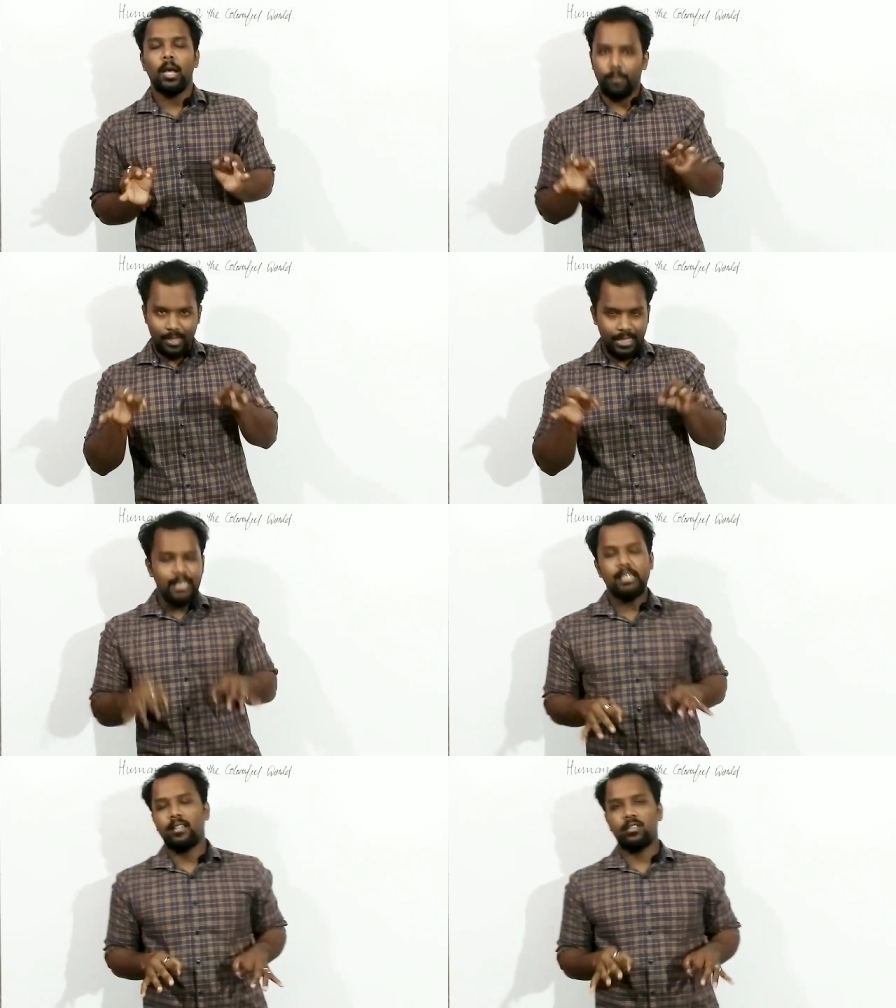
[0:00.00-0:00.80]
But in
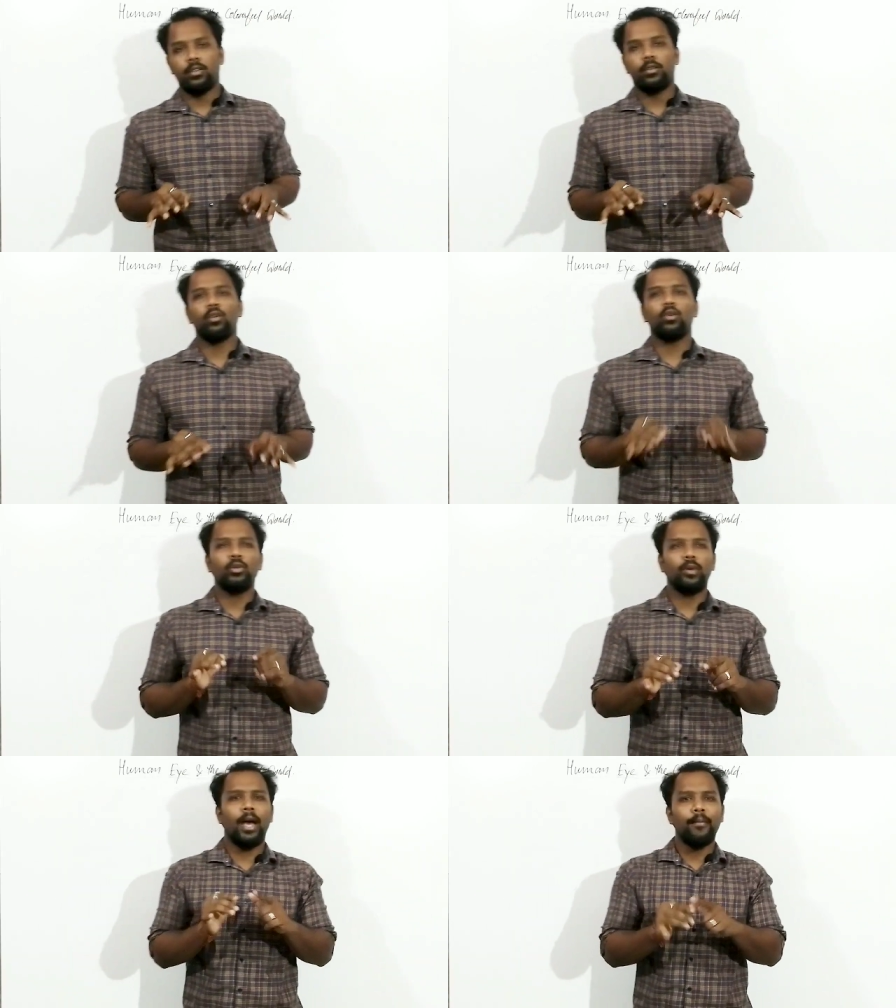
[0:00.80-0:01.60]
this lesson, you are going to
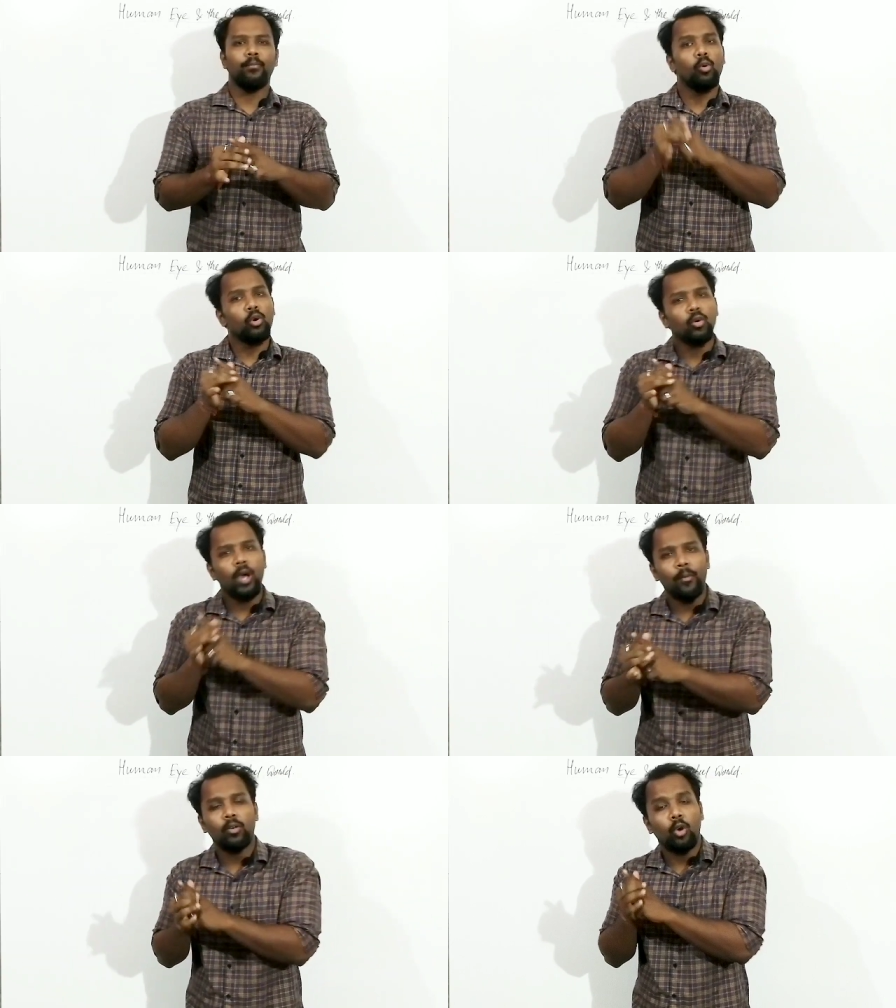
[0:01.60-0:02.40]
have more
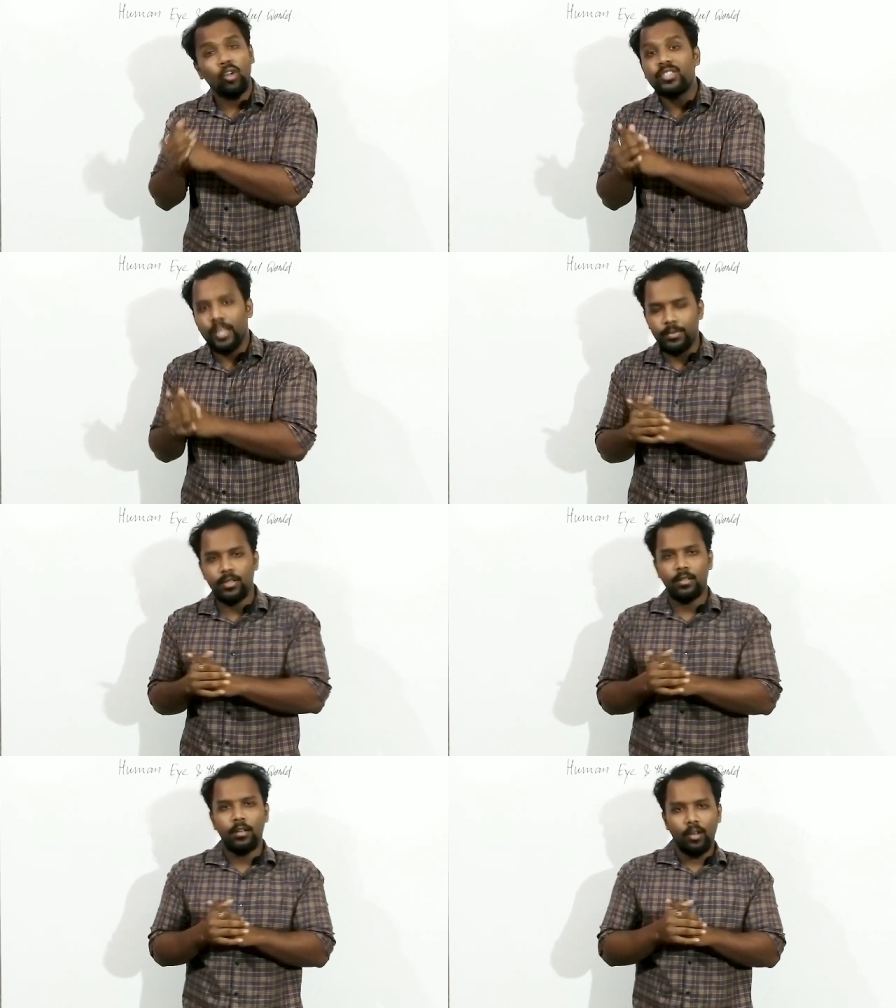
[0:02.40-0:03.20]
about concepts.